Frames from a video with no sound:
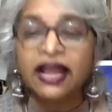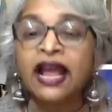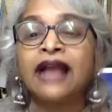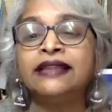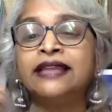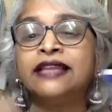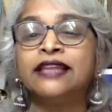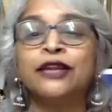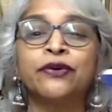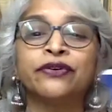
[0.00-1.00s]
And then they
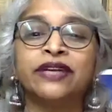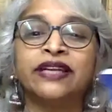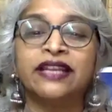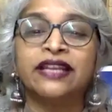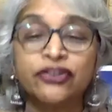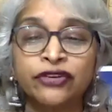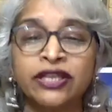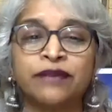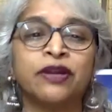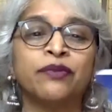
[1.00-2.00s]
don't retain in
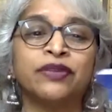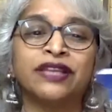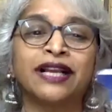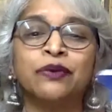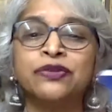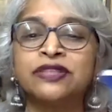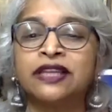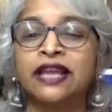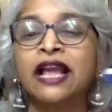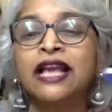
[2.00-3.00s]
treatment with the counseling.
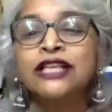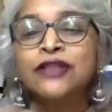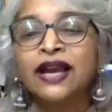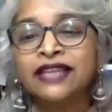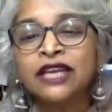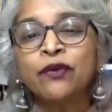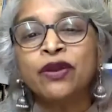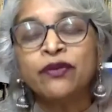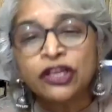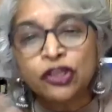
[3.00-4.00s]
So I think when
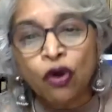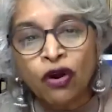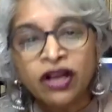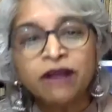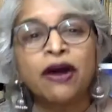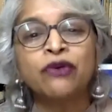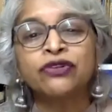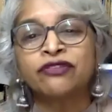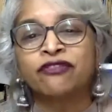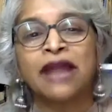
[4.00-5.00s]
we talk about
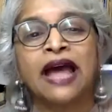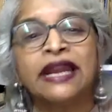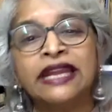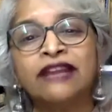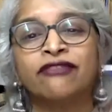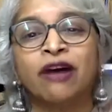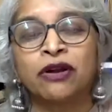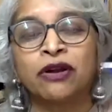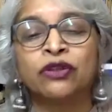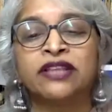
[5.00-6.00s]
planning
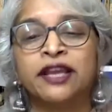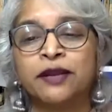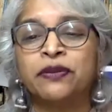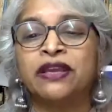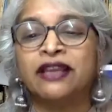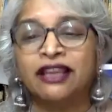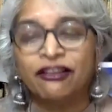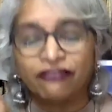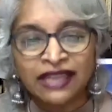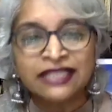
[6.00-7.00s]
pharmacotherapy
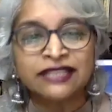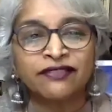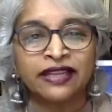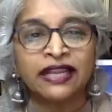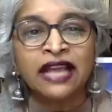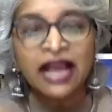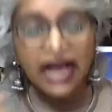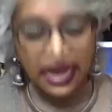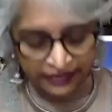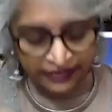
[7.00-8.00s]
effectively, I
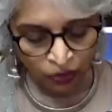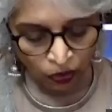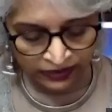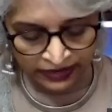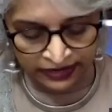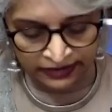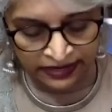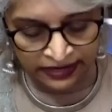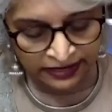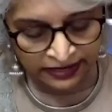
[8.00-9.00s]
think all these
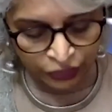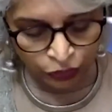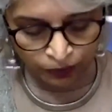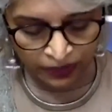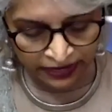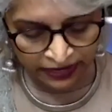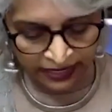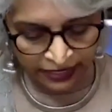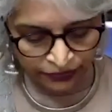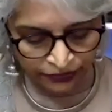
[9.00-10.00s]
things need to be taken
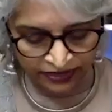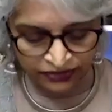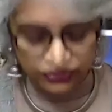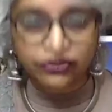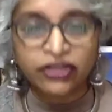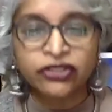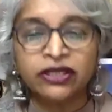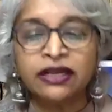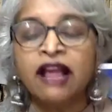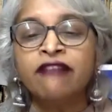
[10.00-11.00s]
into consideration.
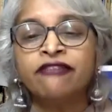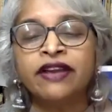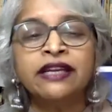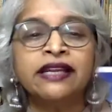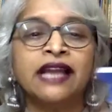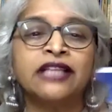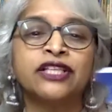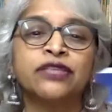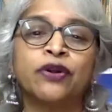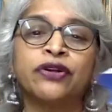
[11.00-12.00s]
Finally, I just
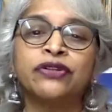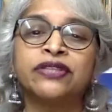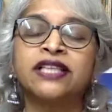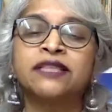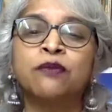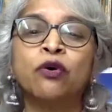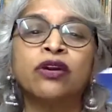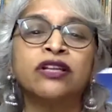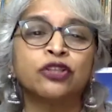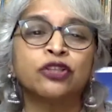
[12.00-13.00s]
want to say
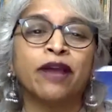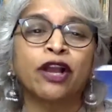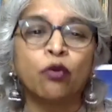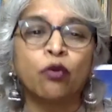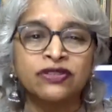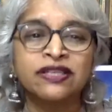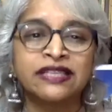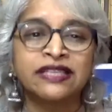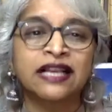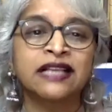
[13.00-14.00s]
smokeless tobacco wasn't
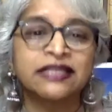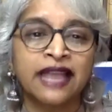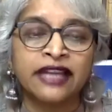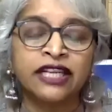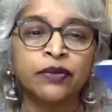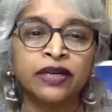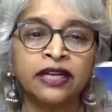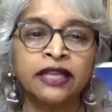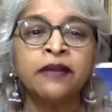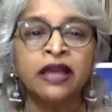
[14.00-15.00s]
discussed
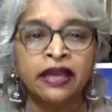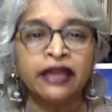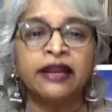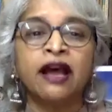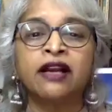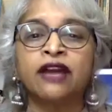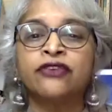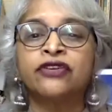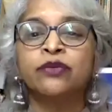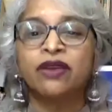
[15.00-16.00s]
adequately. In our
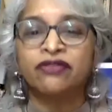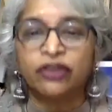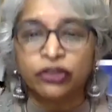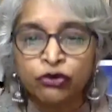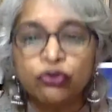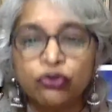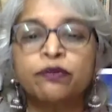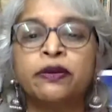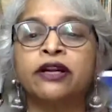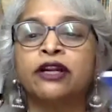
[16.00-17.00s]
country, we have a huge
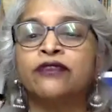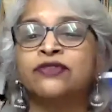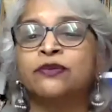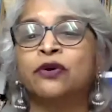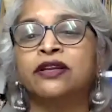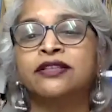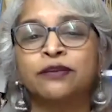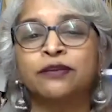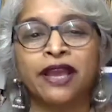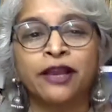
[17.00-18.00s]
burden of smokeless
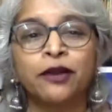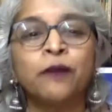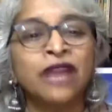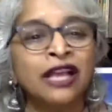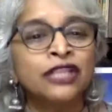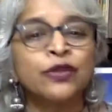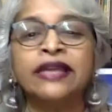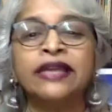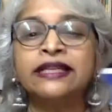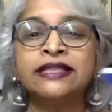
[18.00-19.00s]
tobacco. So
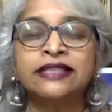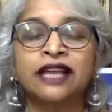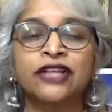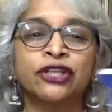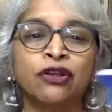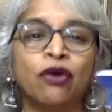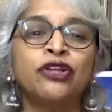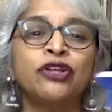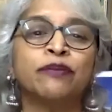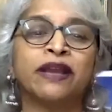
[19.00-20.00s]
any discussion on
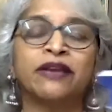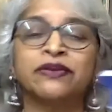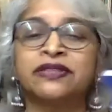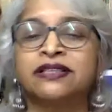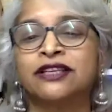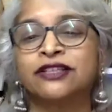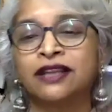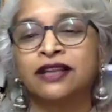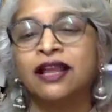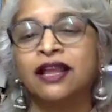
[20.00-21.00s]
tobacco cessation
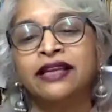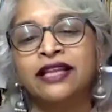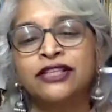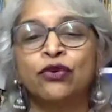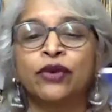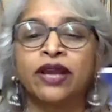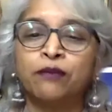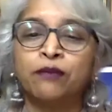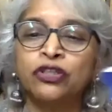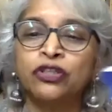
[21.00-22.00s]
needs to look at
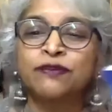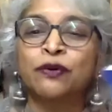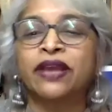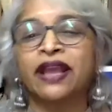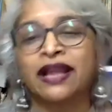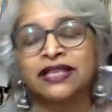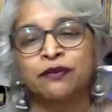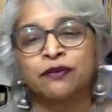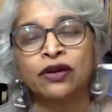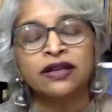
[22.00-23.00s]
both smoking and
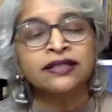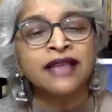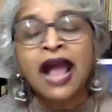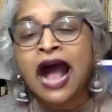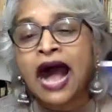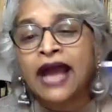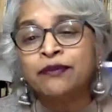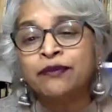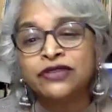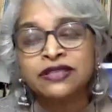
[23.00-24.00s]
smokeless. I
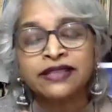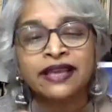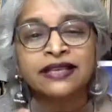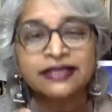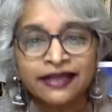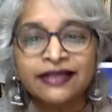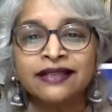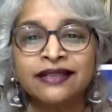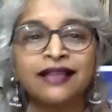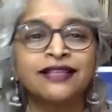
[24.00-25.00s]
am just excited
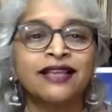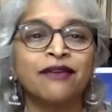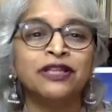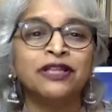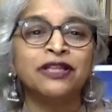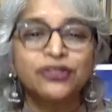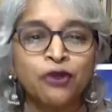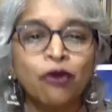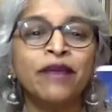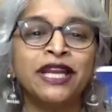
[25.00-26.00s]
that there have been so
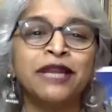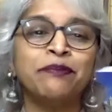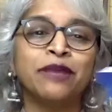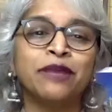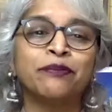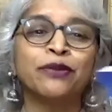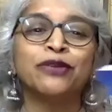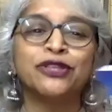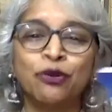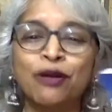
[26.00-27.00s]
many people with
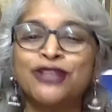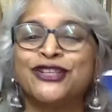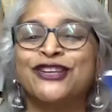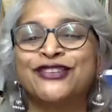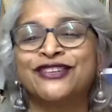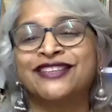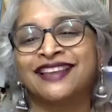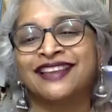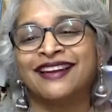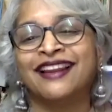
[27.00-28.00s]
so much interest
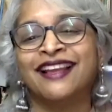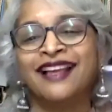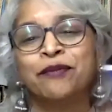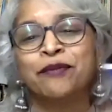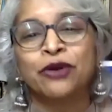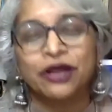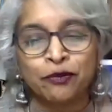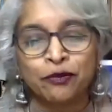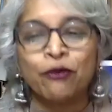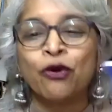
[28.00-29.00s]
in
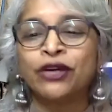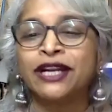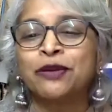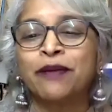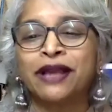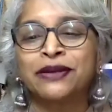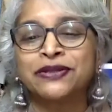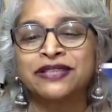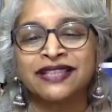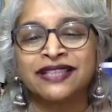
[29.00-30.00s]
promoting tobacco
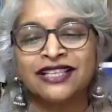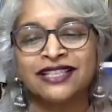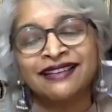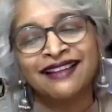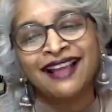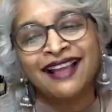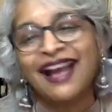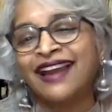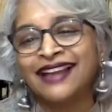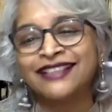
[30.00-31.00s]
cessation. And
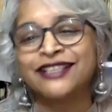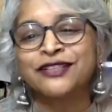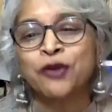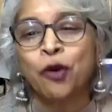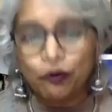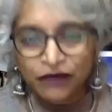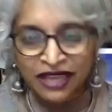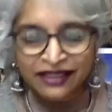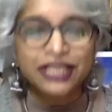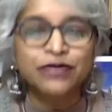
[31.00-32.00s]
I just hope that
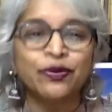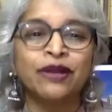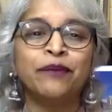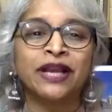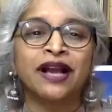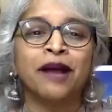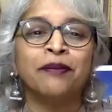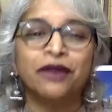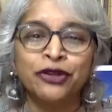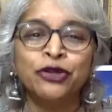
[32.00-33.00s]
this will become
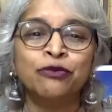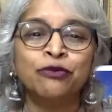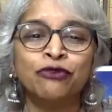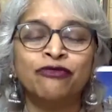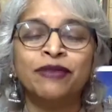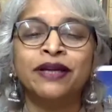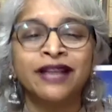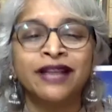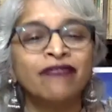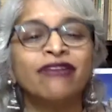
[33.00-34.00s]
a new movement
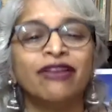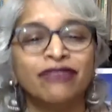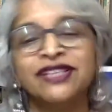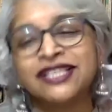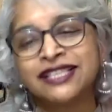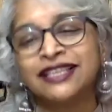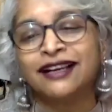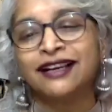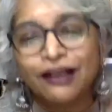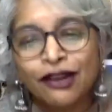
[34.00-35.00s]
where we will see
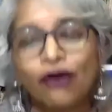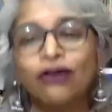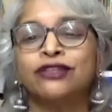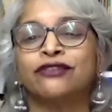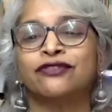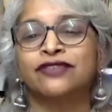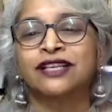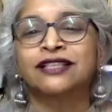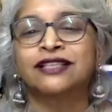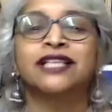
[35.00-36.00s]
a lot of
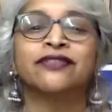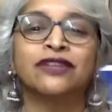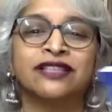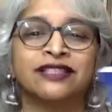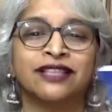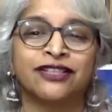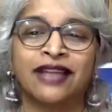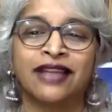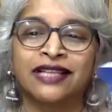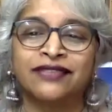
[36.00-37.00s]
successful cessation
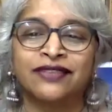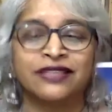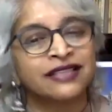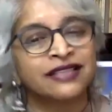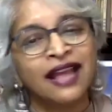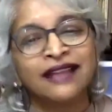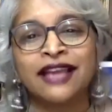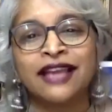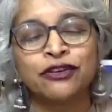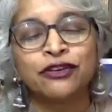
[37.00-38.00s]
activities.
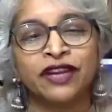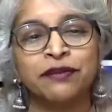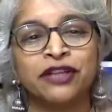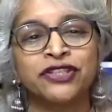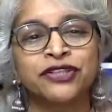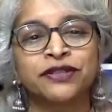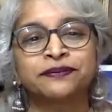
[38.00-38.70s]
Thank you very much.